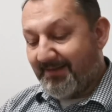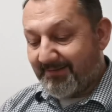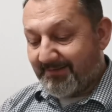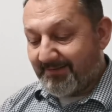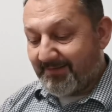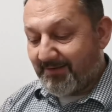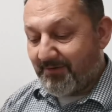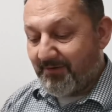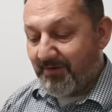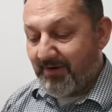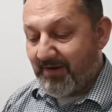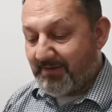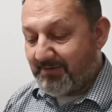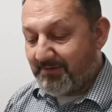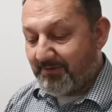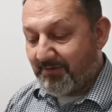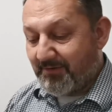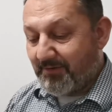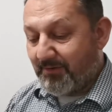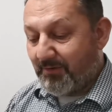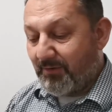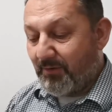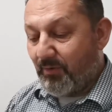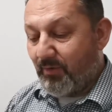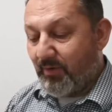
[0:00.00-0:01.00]
the greater
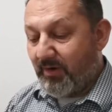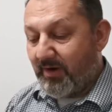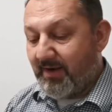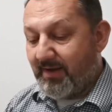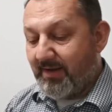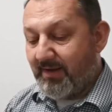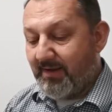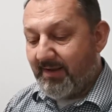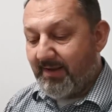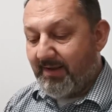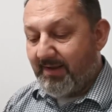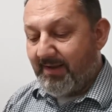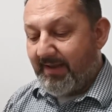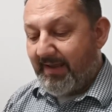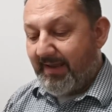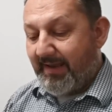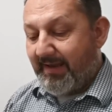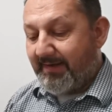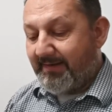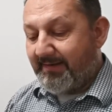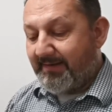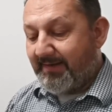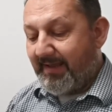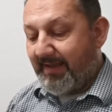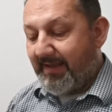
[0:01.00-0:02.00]
glory,
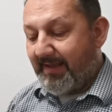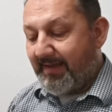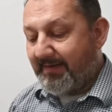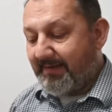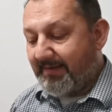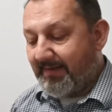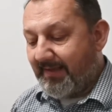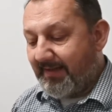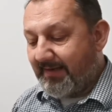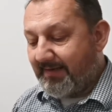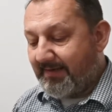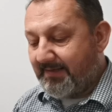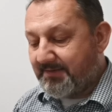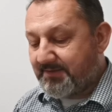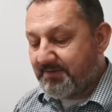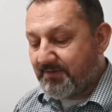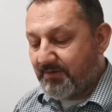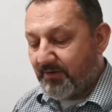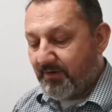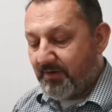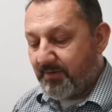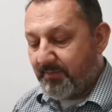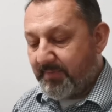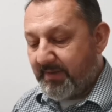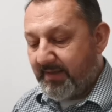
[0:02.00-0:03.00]
and it's
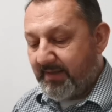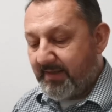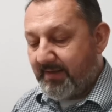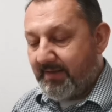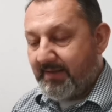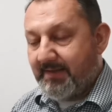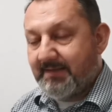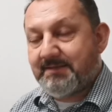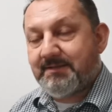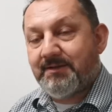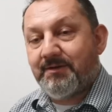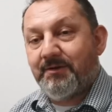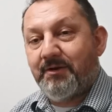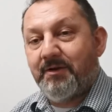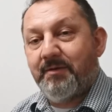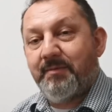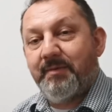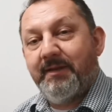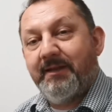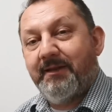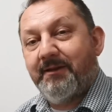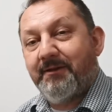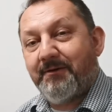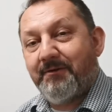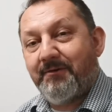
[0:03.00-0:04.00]
gonna
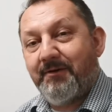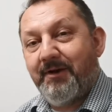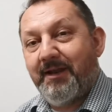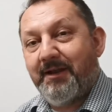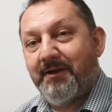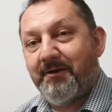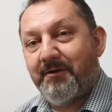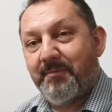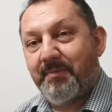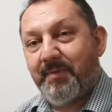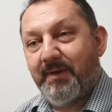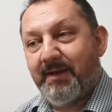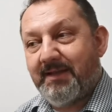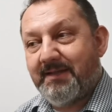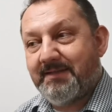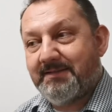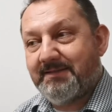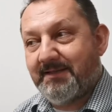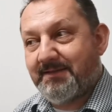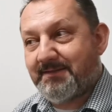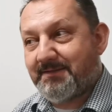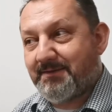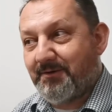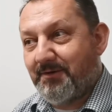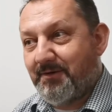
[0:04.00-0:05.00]
be the greater place.
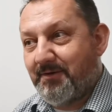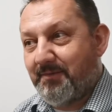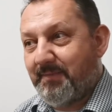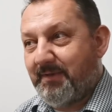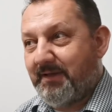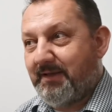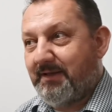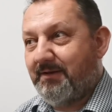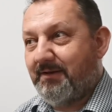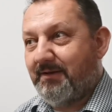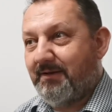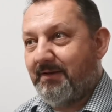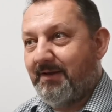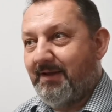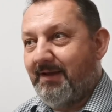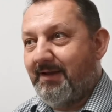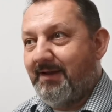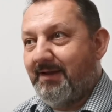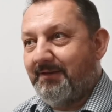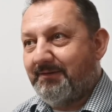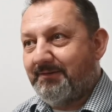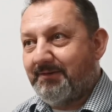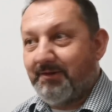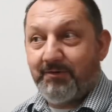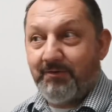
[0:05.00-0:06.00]
It's gonna be
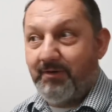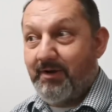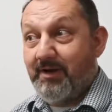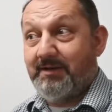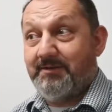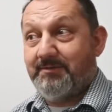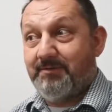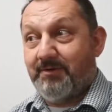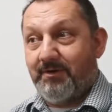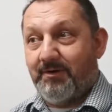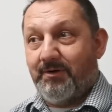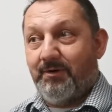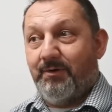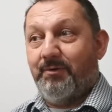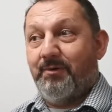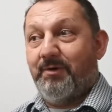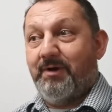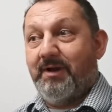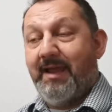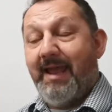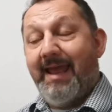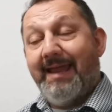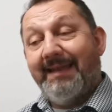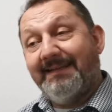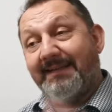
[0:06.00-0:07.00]
the greater
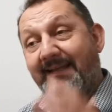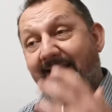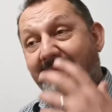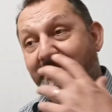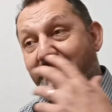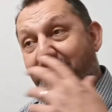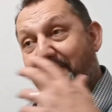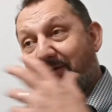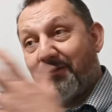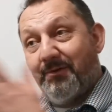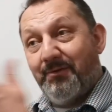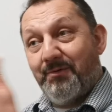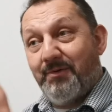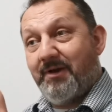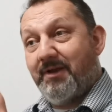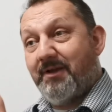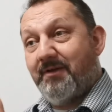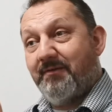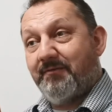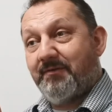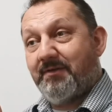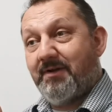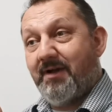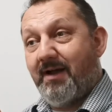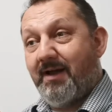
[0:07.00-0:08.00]
glory, and then the glory
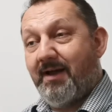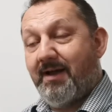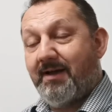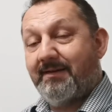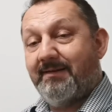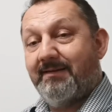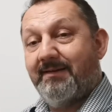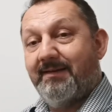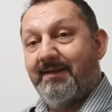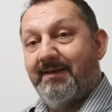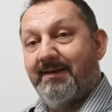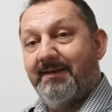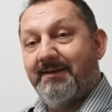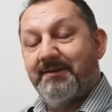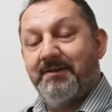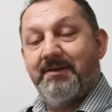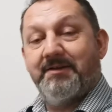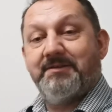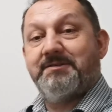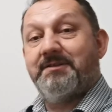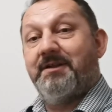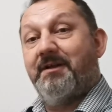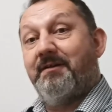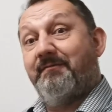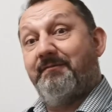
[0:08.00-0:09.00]
of God
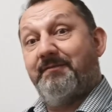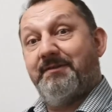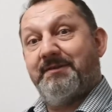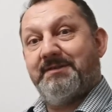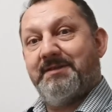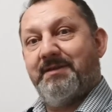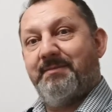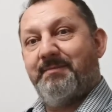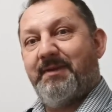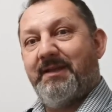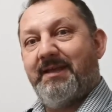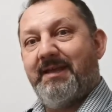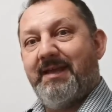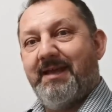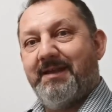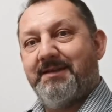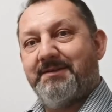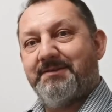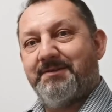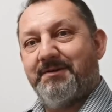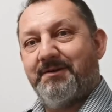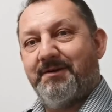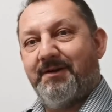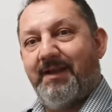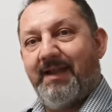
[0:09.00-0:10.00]
does not visibly
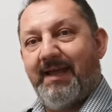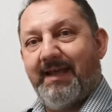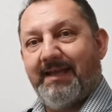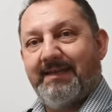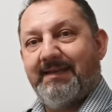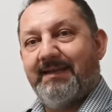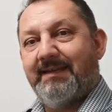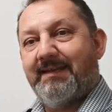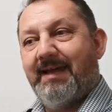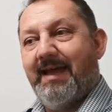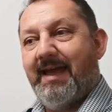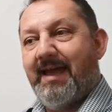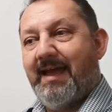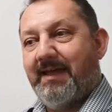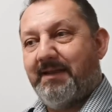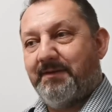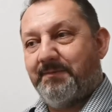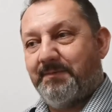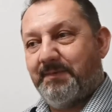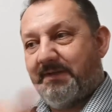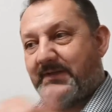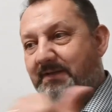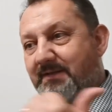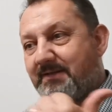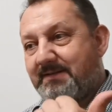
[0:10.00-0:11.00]
enter like it had
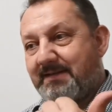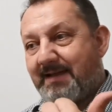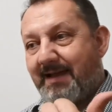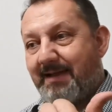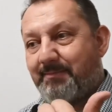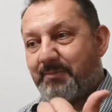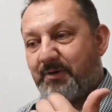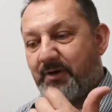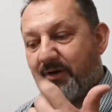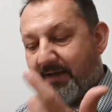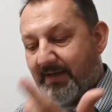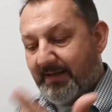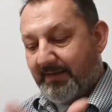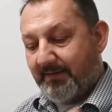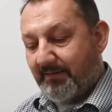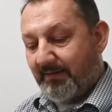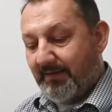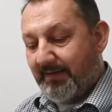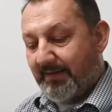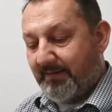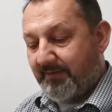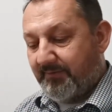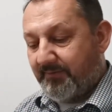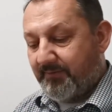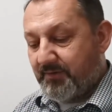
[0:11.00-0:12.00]
with the tabernacle
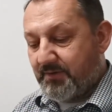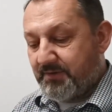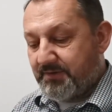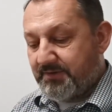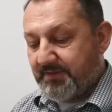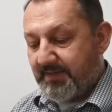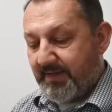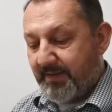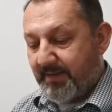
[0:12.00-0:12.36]
and the first